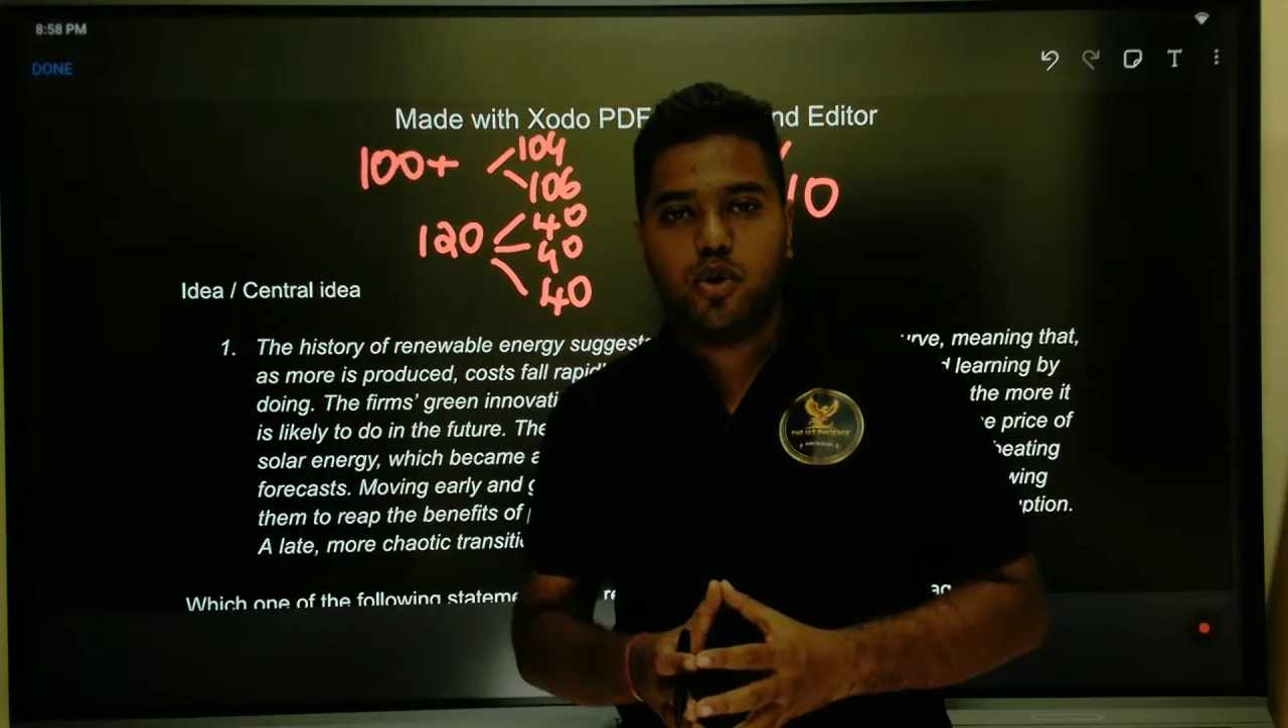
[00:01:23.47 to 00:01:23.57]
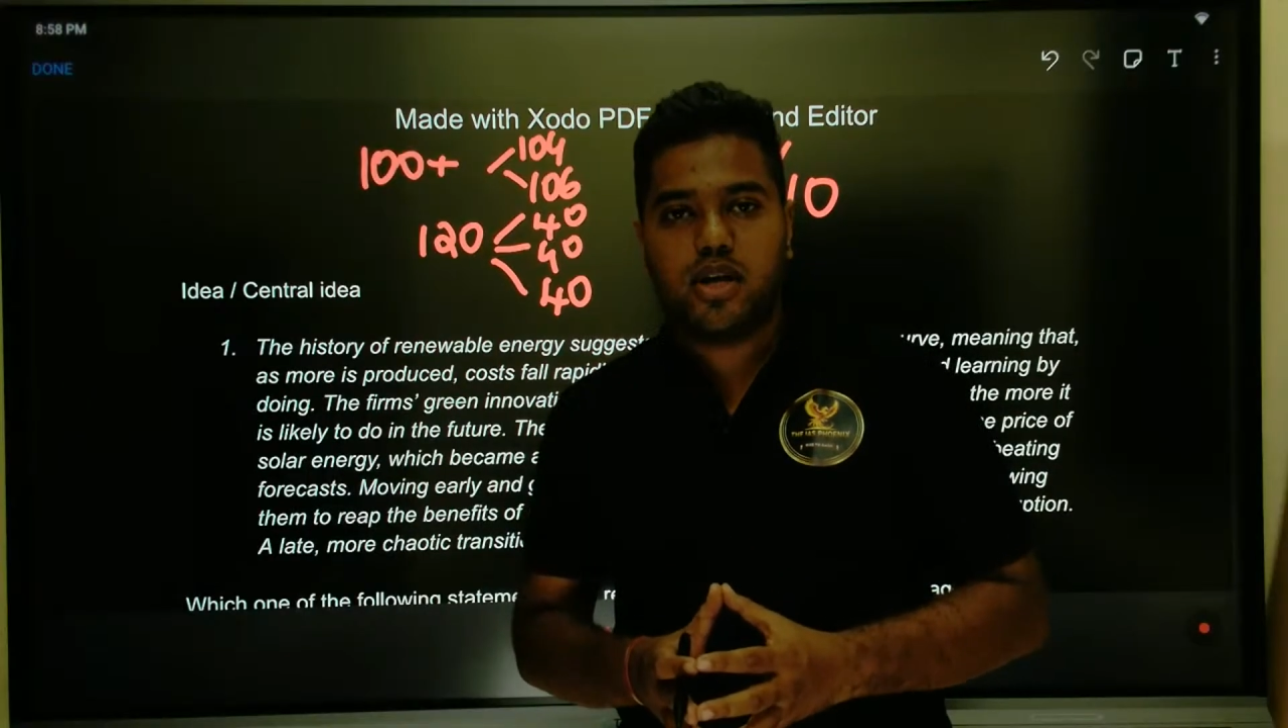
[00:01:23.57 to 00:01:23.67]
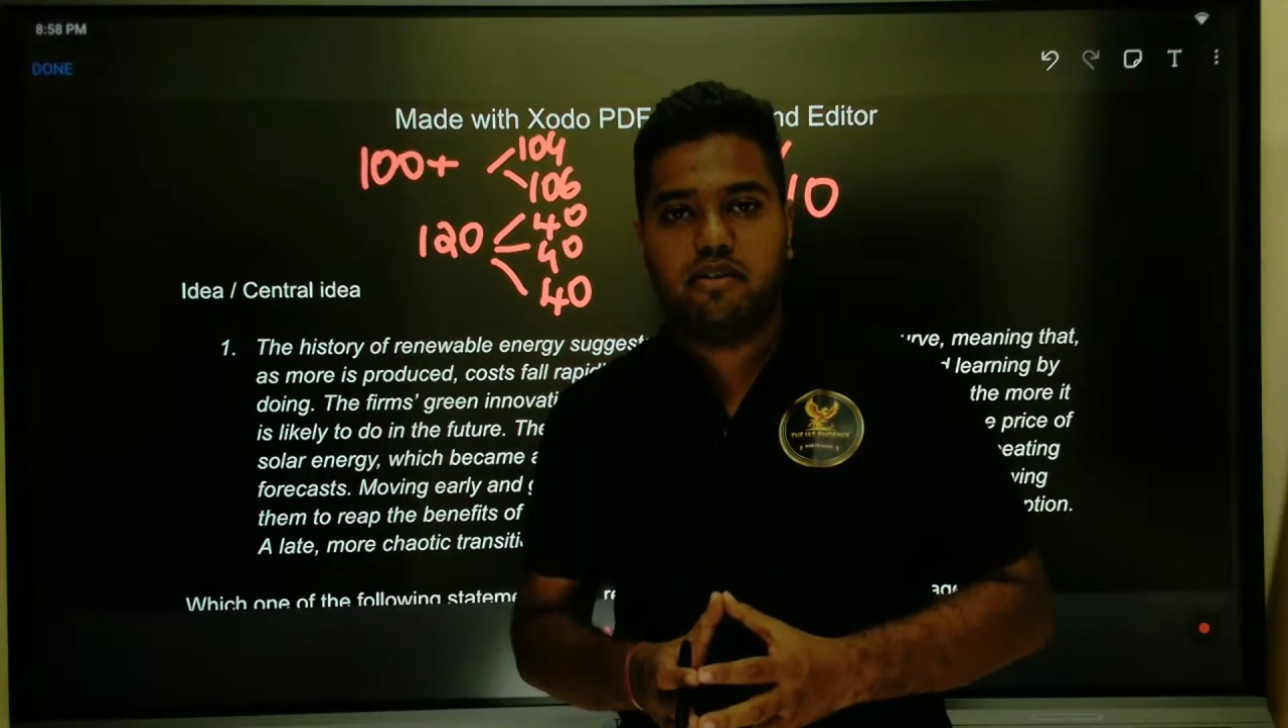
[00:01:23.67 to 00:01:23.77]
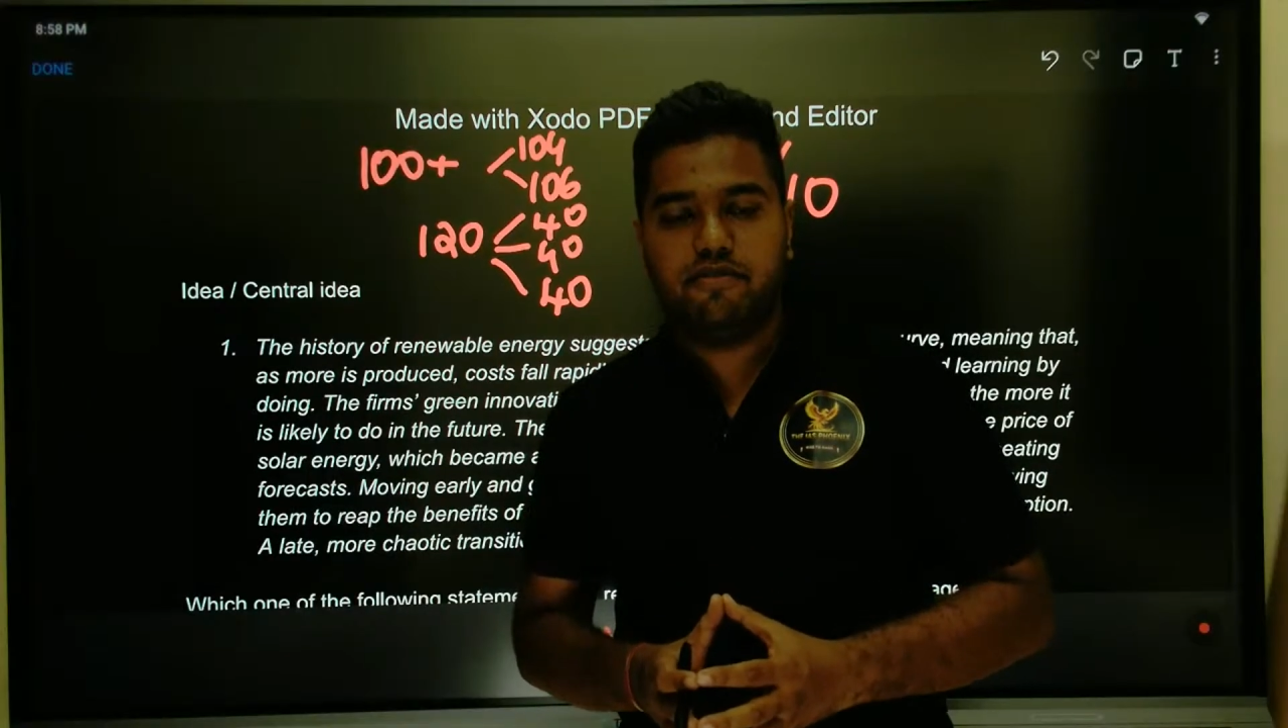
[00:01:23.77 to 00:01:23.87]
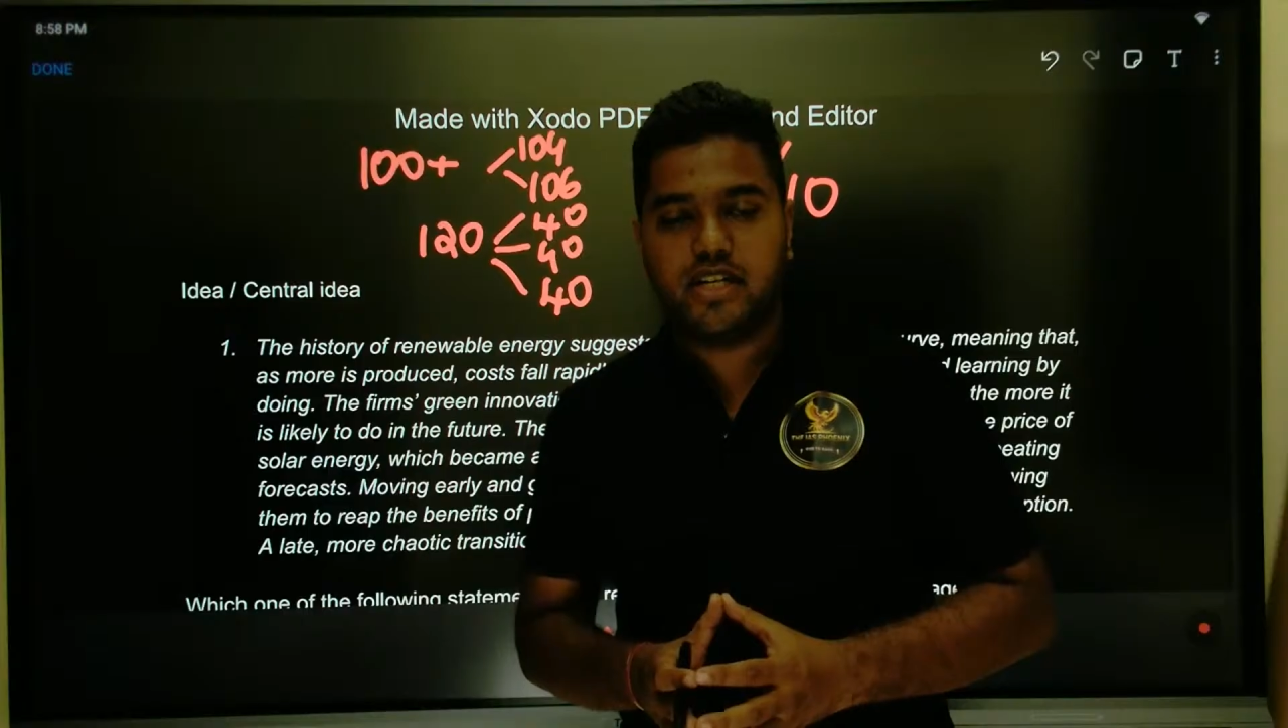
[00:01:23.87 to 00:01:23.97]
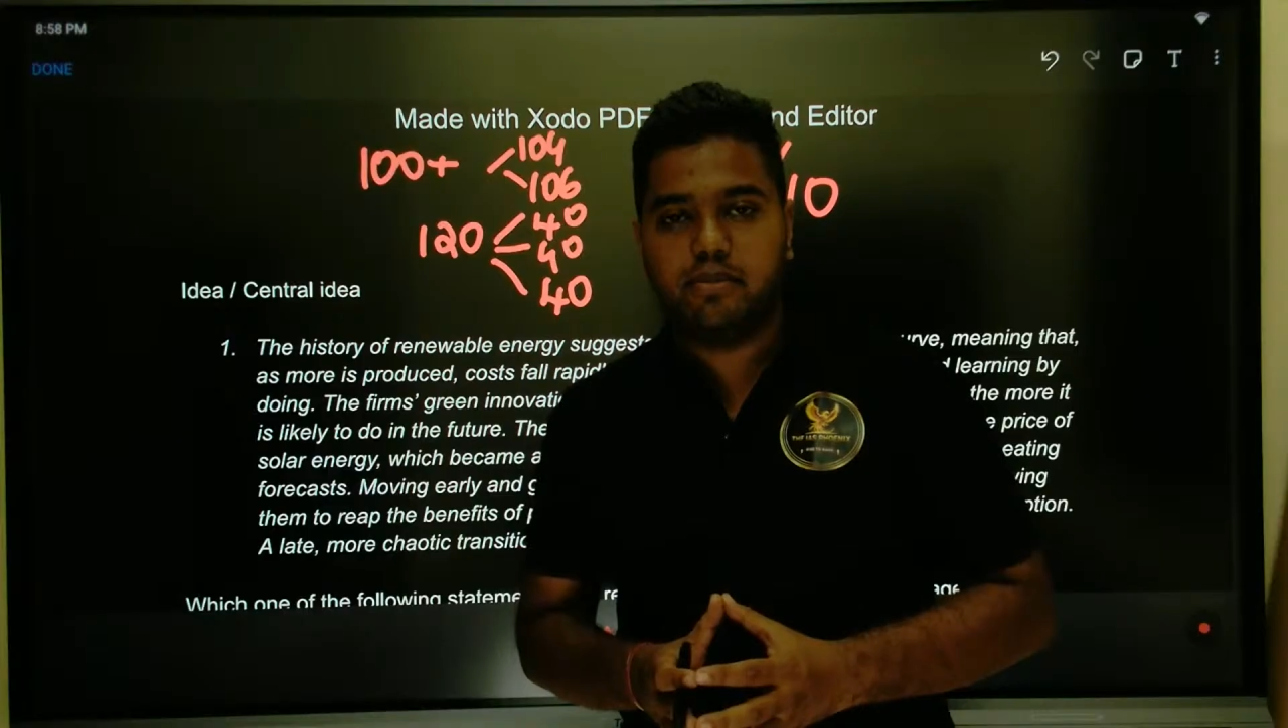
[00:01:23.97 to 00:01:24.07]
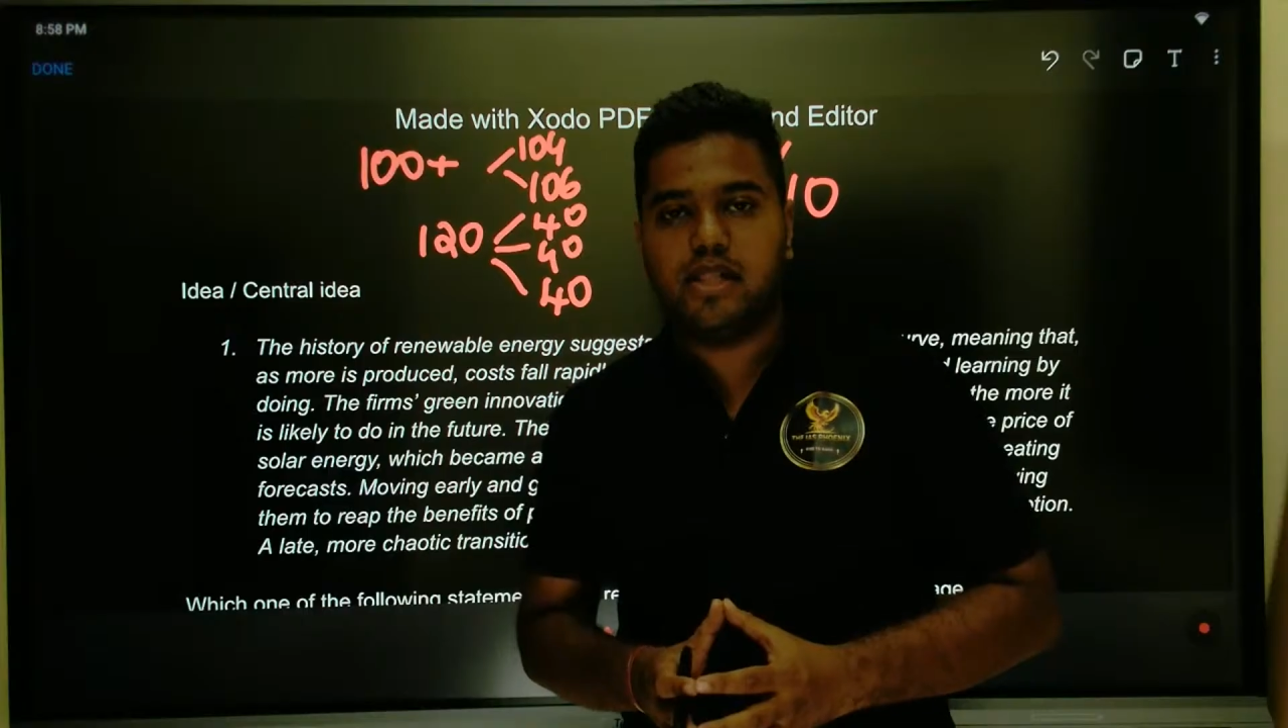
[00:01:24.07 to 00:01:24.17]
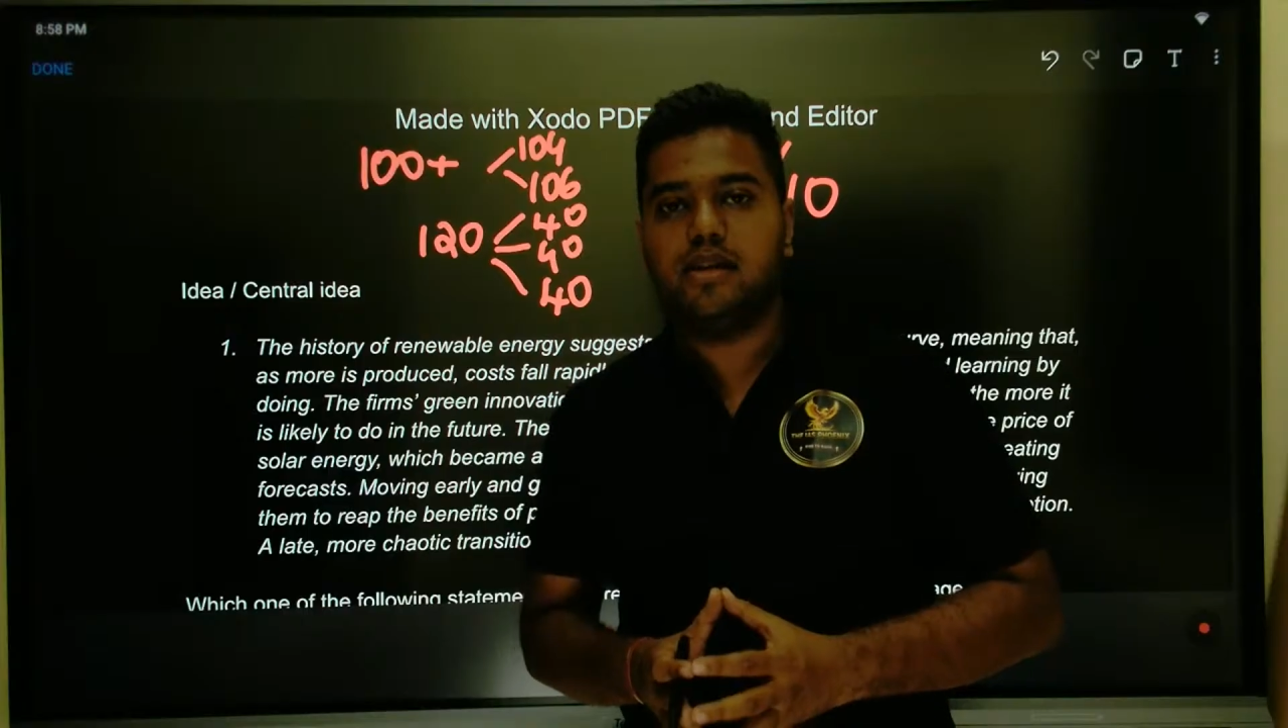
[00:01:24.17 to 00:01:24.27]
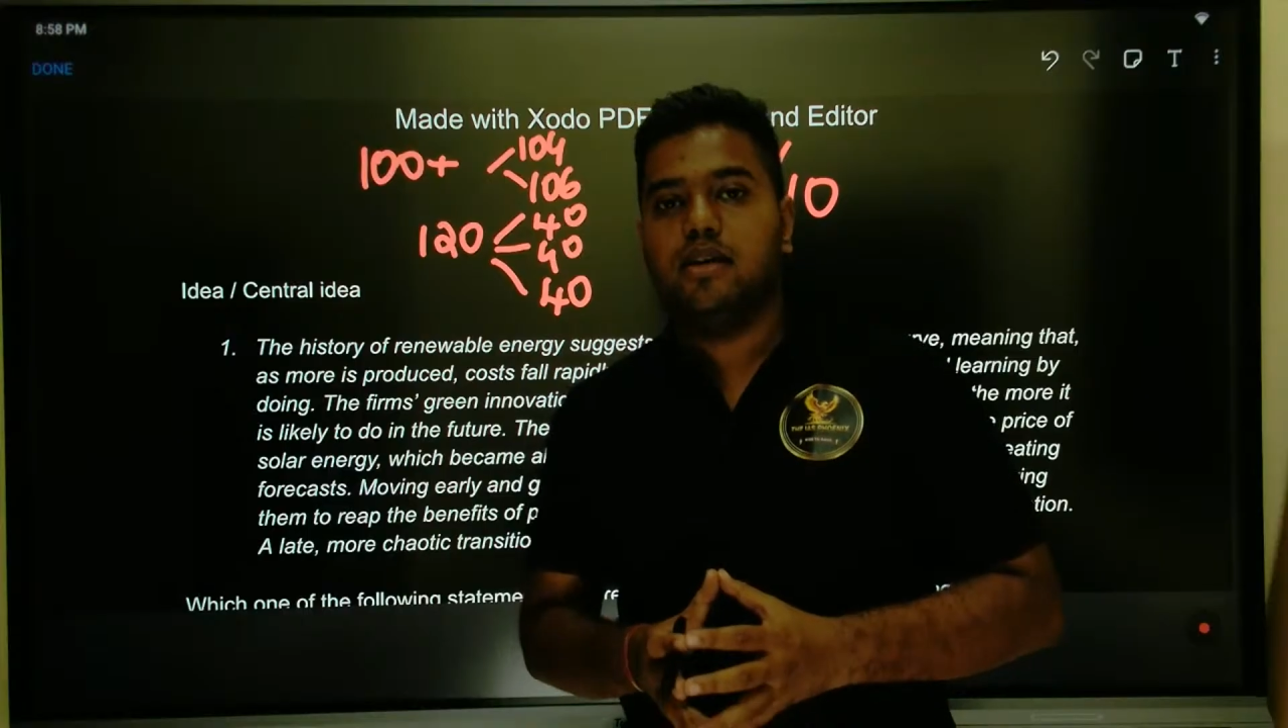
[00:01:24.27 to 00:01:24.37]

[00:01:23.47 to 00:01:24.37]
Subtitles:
comfortable